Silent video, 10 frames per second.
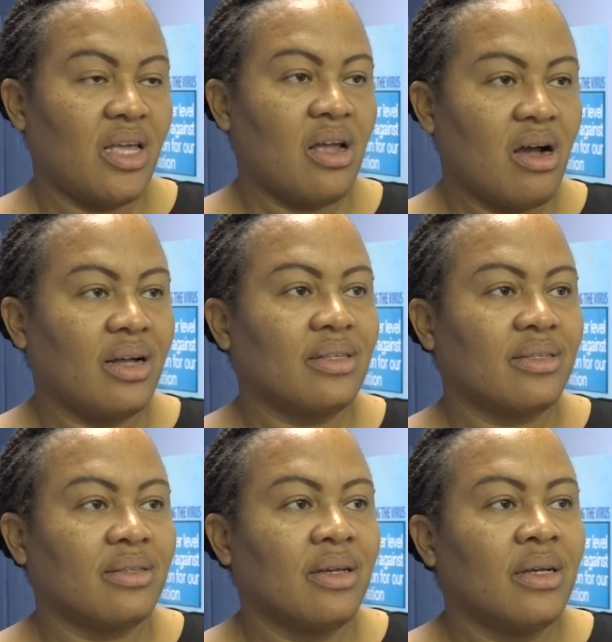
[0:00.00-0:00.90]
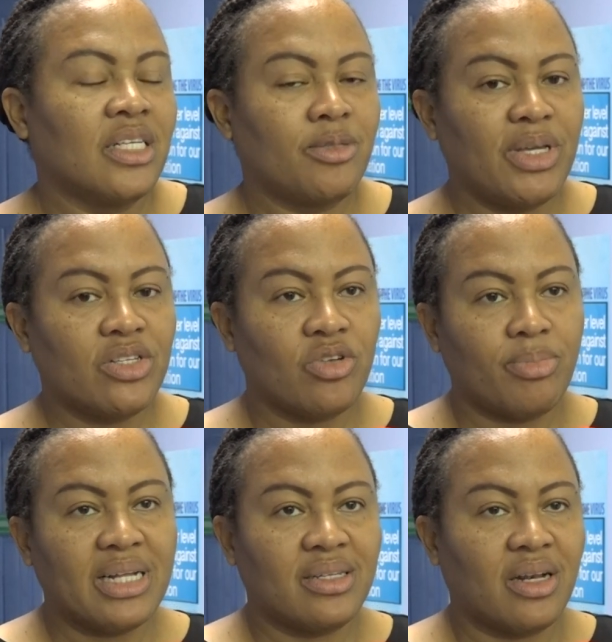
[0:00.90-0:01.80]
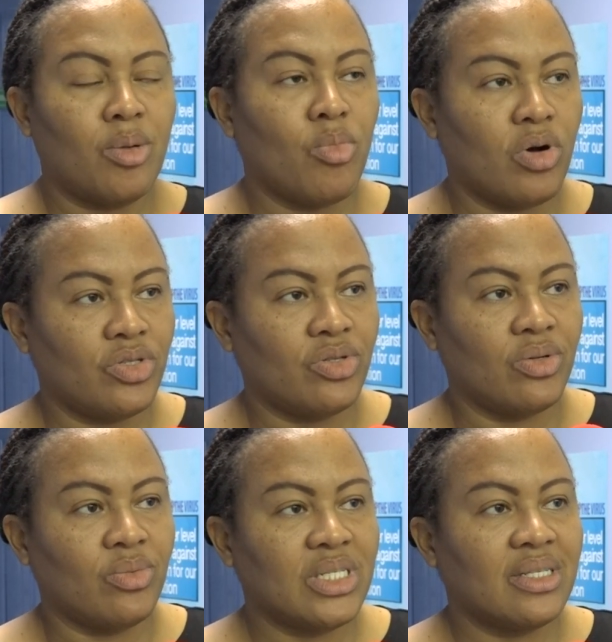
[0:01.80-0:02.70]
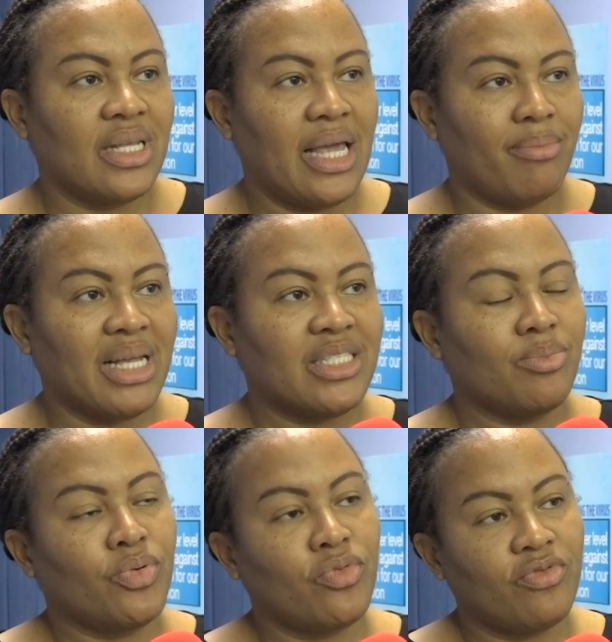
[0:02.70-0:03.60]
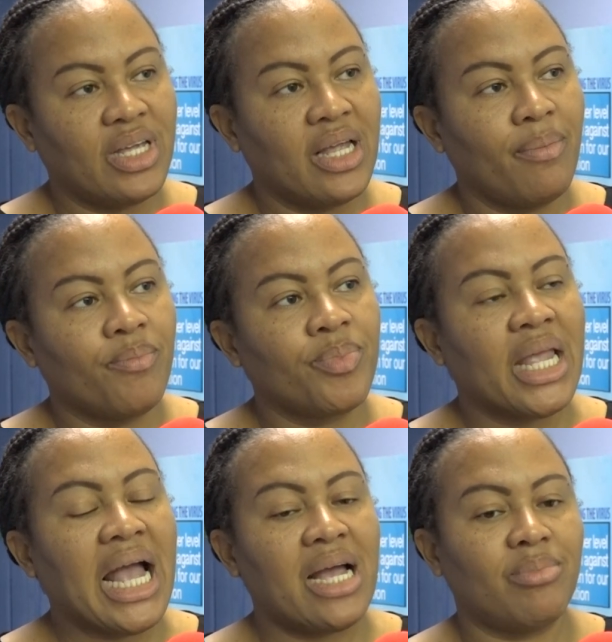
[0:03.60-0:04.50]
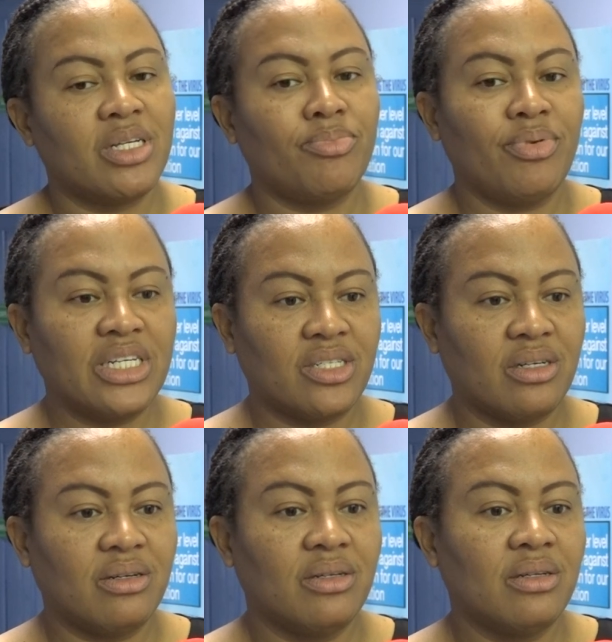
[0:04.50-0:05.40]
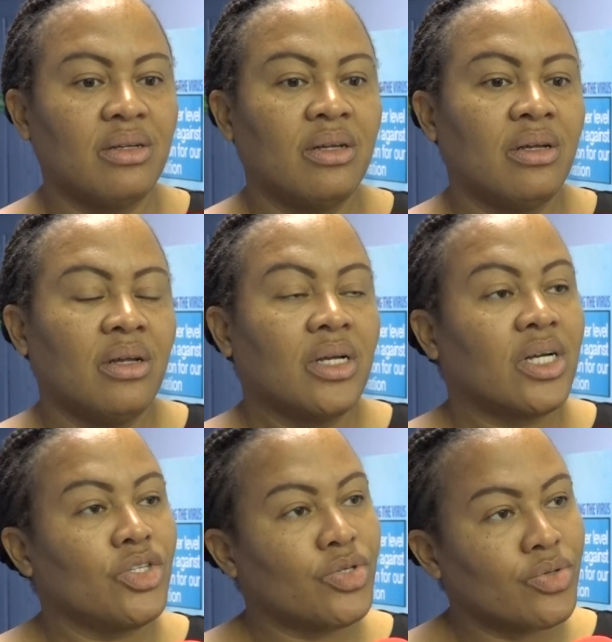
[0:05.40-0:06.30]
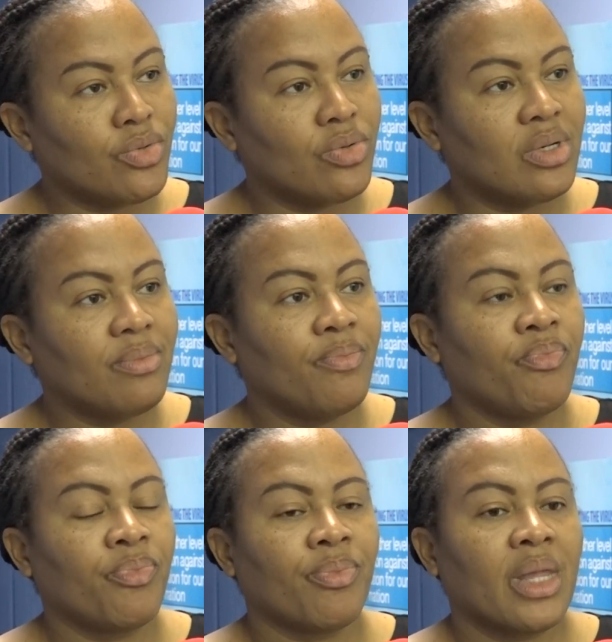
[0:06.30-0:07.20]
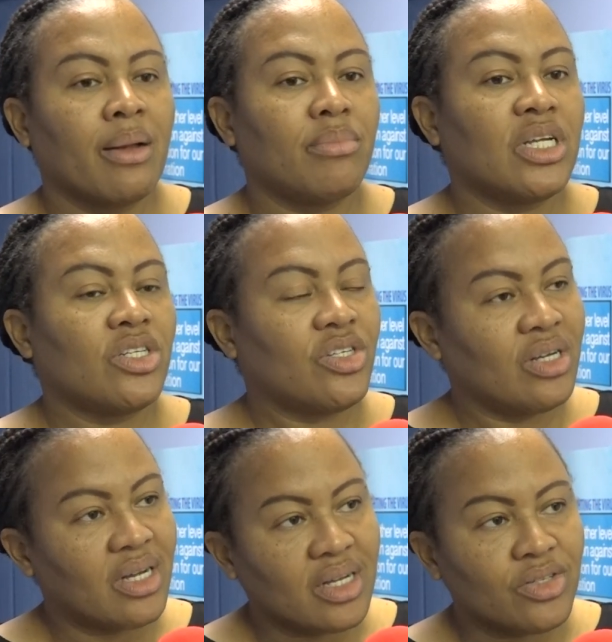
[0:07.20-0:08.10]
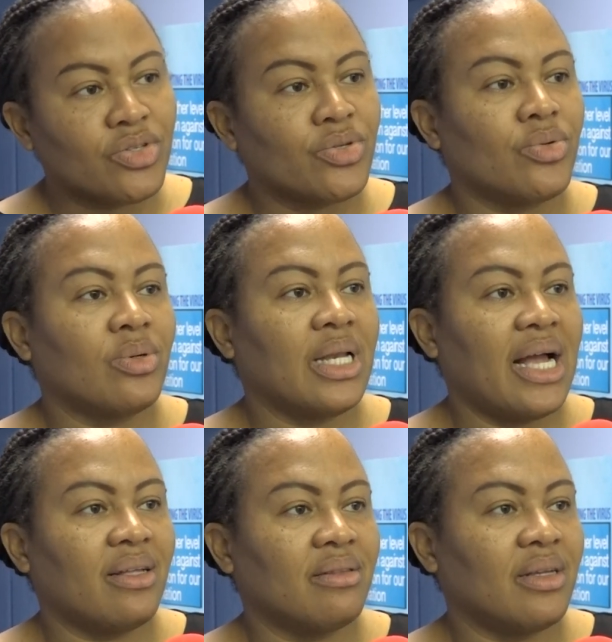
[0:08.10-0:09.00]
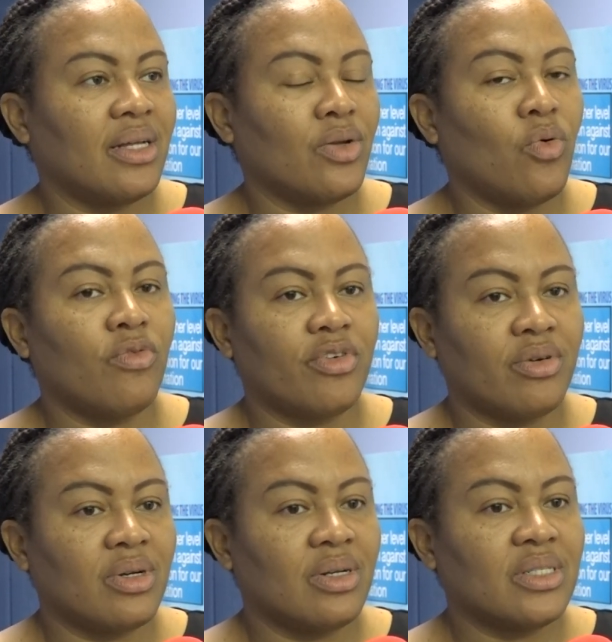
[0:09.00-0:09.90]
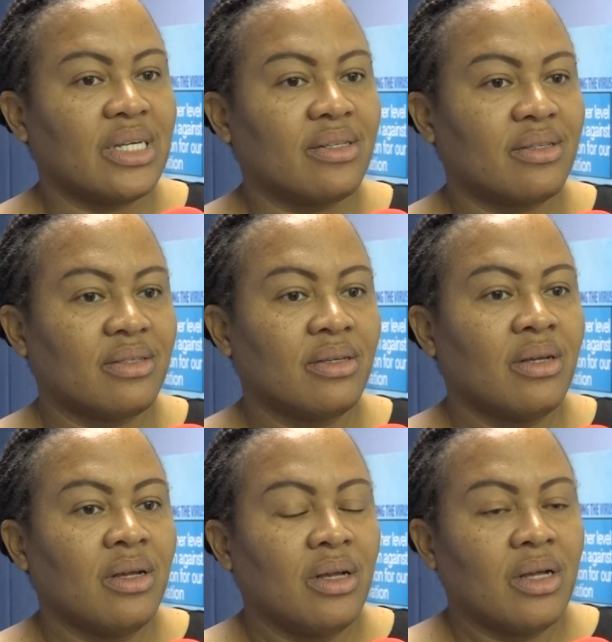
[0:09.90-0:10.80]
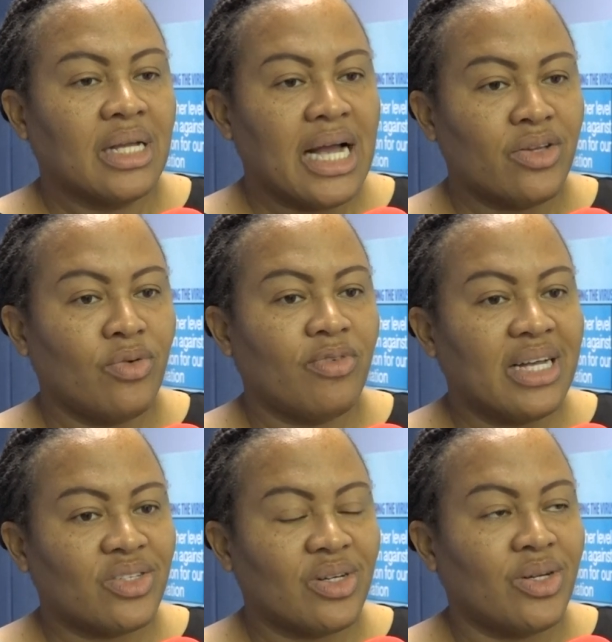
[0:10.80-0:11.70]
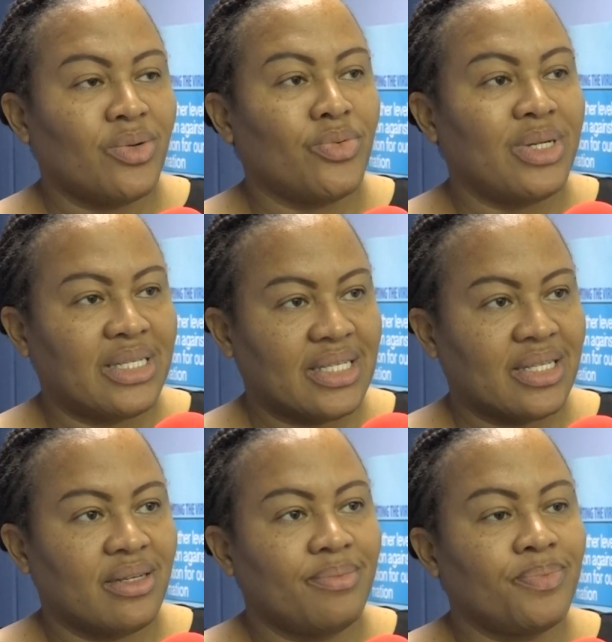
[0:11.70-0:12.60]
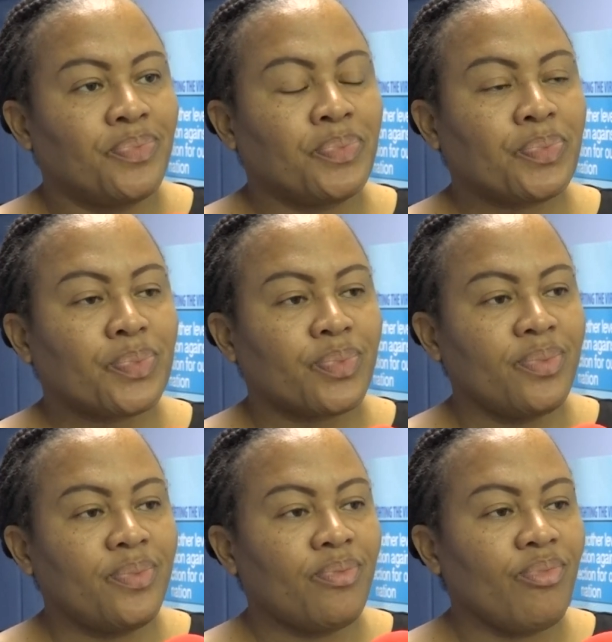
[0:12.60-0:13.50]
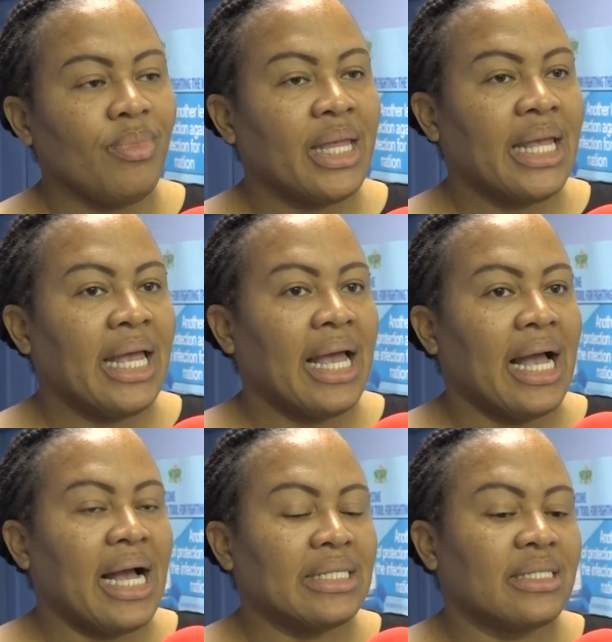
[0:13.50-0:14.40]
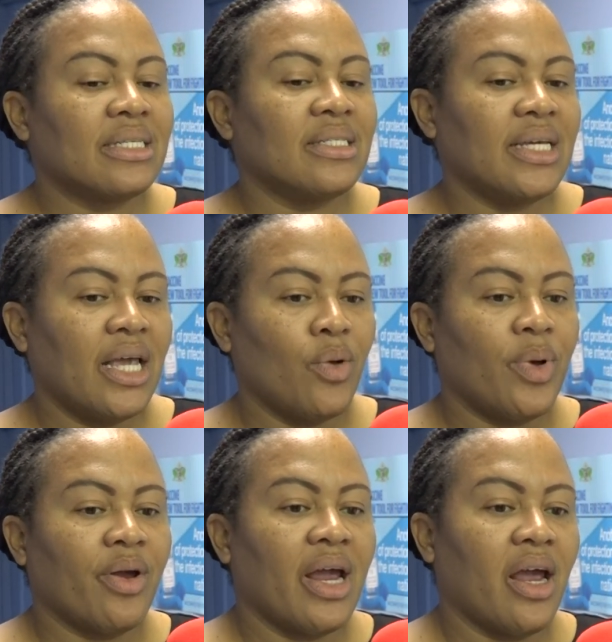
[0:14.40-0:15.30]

in Hearts speaks to a particular module which is aimed at improving high blood pressure control, blood sugar control and an overall just cardiovascular risk. Mm -hmm. And today we're